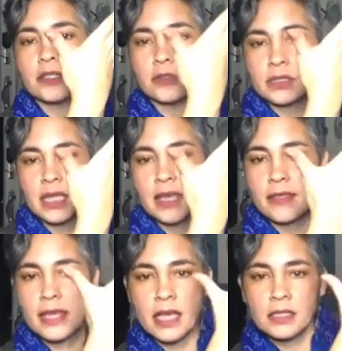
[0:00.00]
So
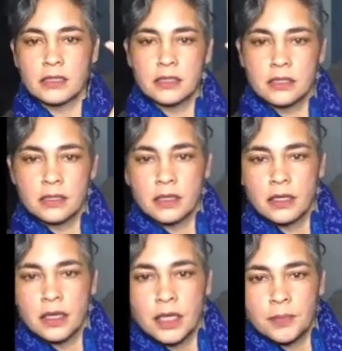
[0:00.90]
take the hand
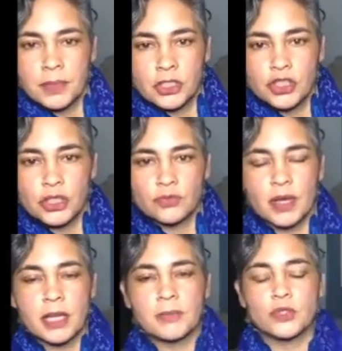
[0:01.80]
and pinch just
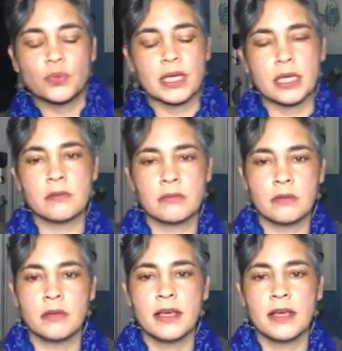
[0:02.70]
right in between.